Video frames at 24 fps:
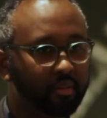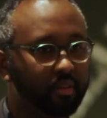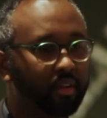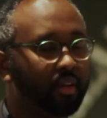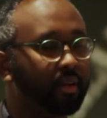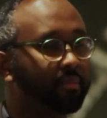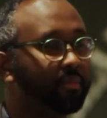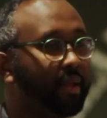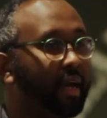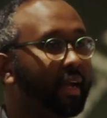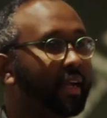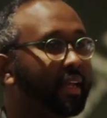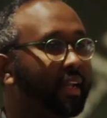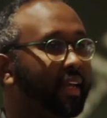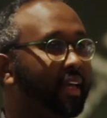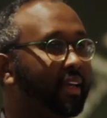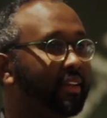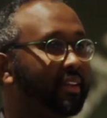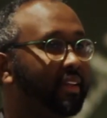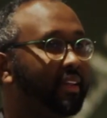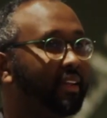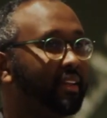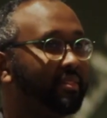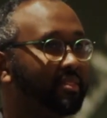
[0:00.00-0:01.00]
I'm not going to
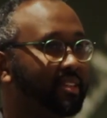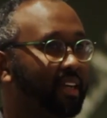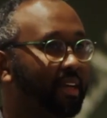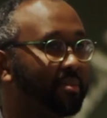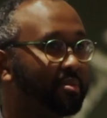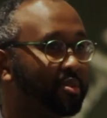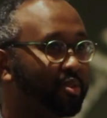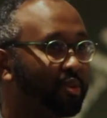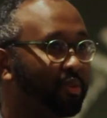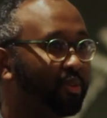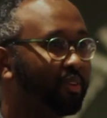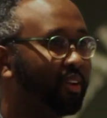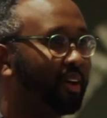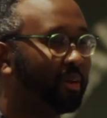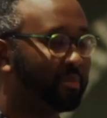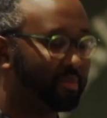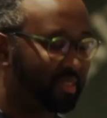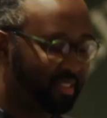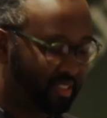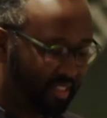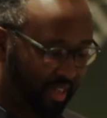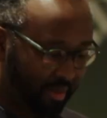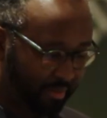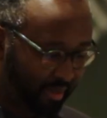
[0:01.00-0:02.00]
end anytime soon. No,
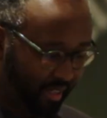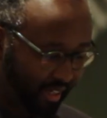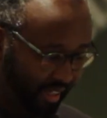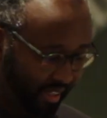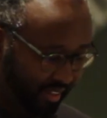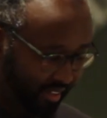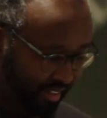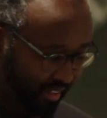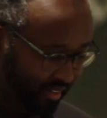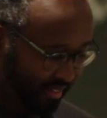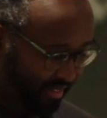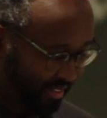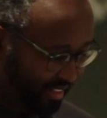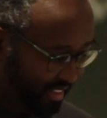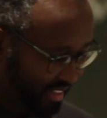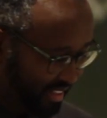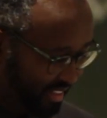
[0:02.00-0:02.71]
I'm going to end now.